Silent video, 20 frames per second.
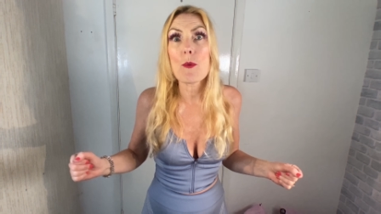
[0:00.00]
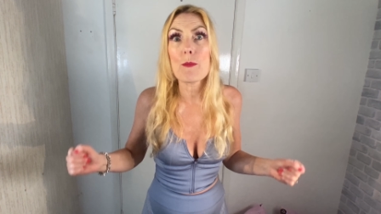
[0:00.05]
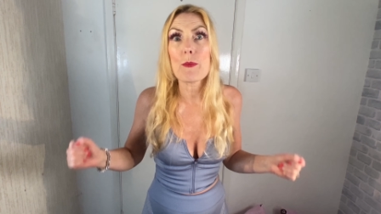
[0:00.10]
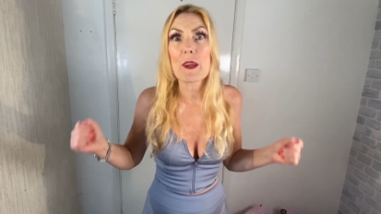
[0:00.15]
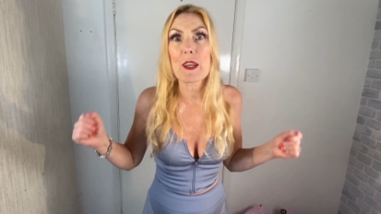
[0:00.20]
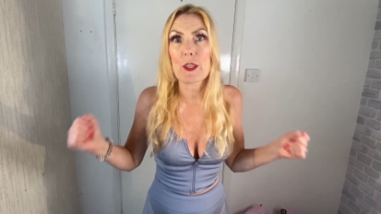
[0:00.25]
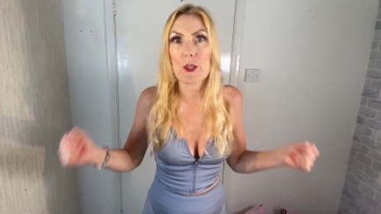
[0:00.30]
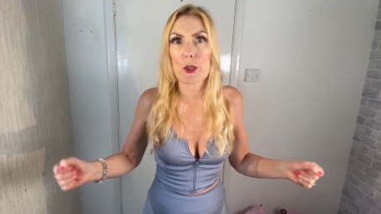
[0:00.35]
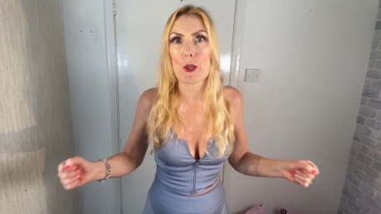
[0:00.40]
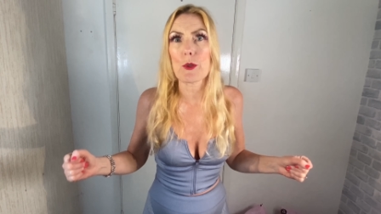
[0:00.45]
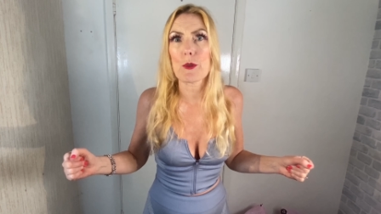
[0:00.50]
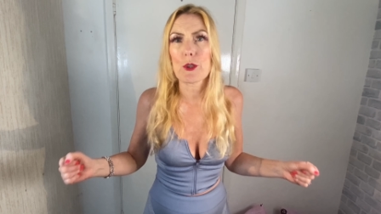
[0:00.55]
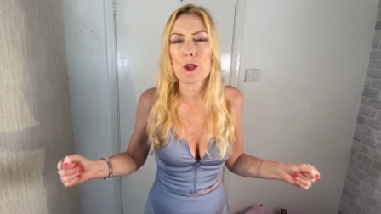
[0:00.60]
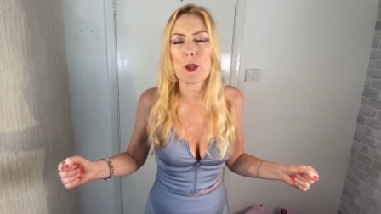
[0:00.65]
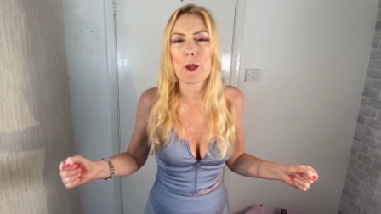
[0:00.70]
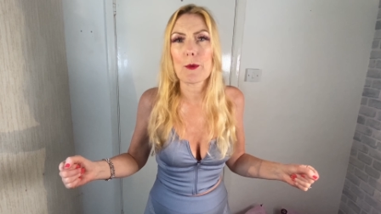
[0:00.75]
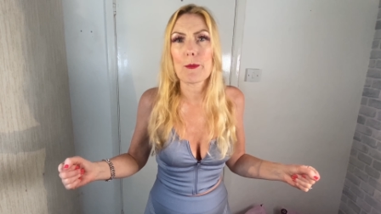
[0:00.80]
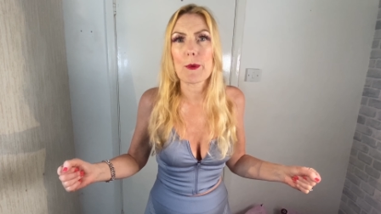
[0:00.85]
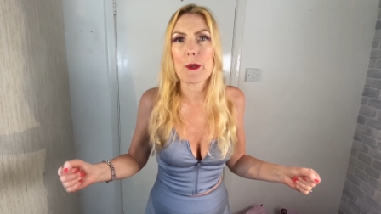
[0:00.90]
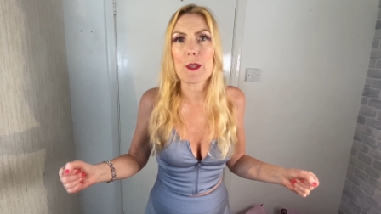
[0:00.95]
because
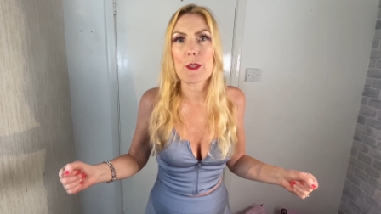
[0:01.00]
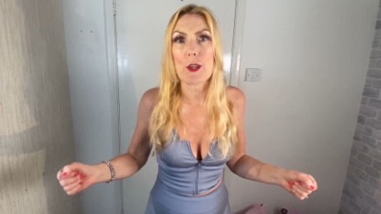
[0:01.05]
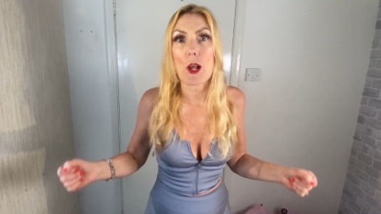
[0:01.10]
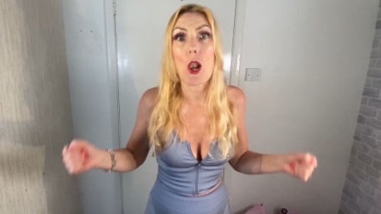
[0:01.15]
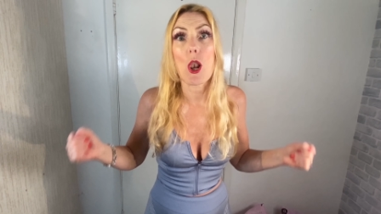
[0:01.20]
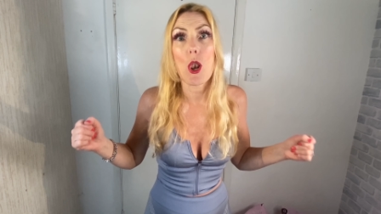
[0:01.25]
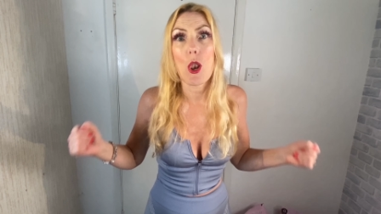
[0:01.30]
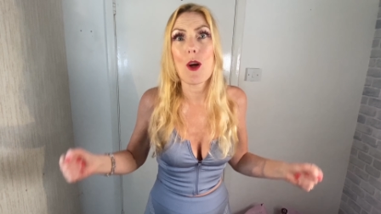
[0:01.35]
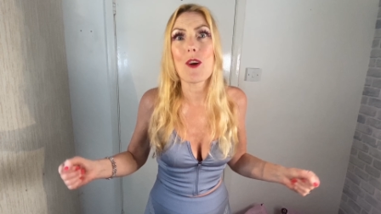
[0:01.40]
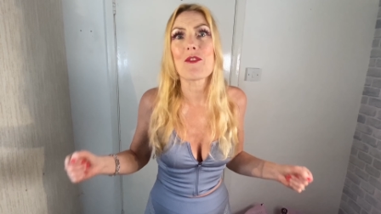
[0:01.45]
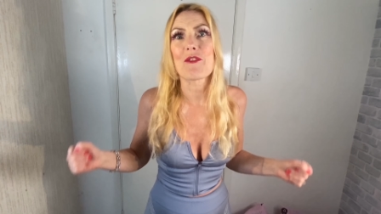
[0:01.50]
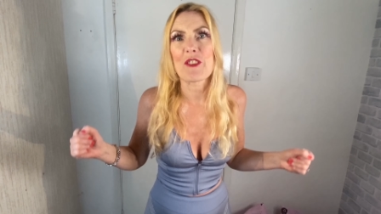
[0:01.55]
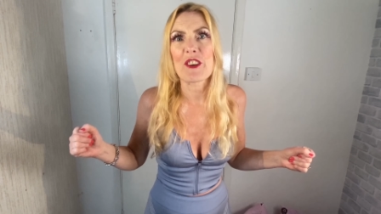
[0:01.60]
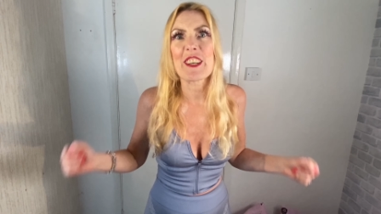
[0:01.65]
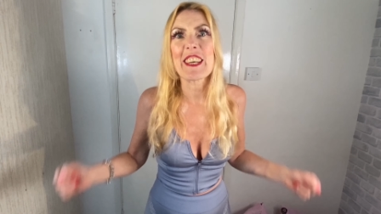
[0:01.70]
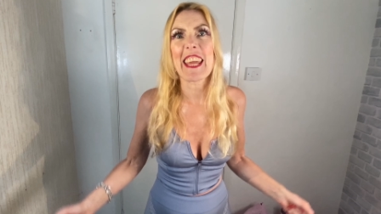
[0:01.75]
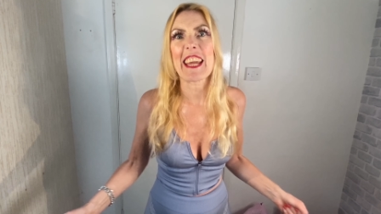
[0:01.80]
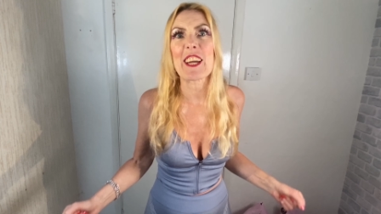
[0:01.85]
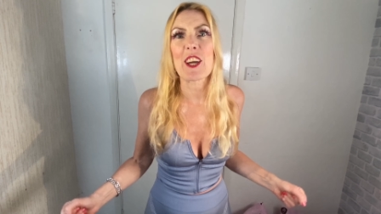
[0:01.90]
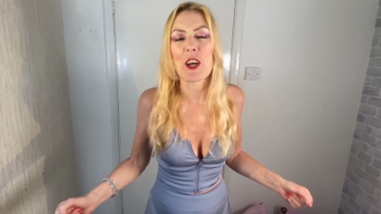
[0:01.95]
YouTubers love
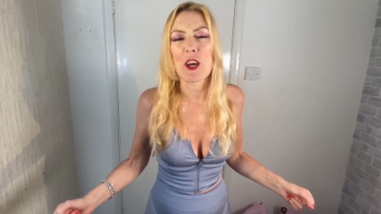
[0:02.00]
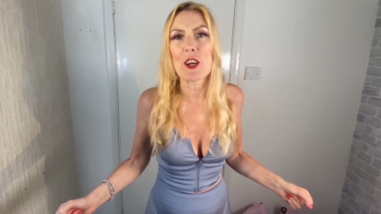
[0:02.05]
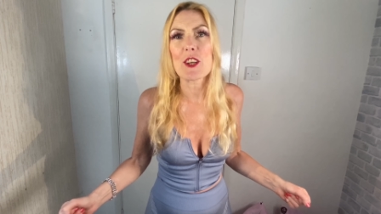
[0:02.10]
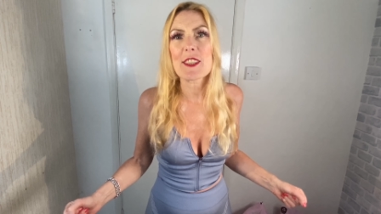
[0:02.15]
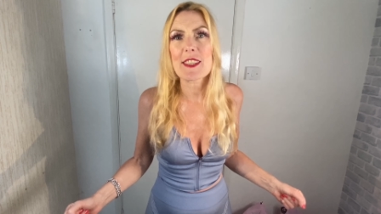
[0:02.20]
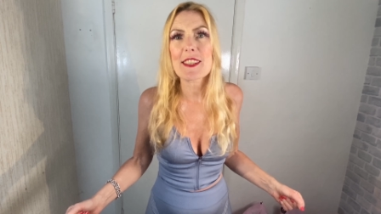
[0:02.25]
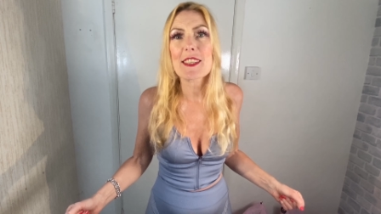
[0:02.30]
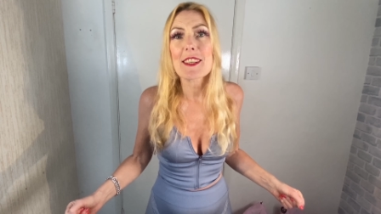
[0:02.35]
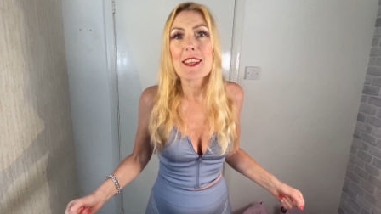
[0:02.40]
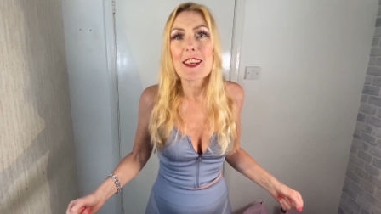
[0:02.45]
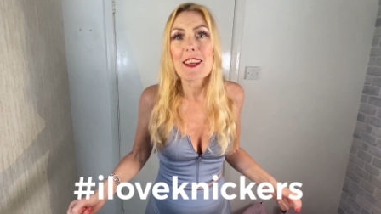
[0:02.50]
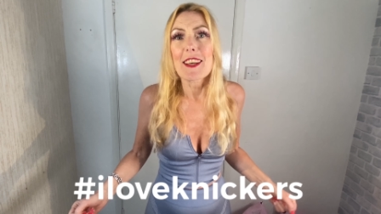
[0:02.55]
knickers,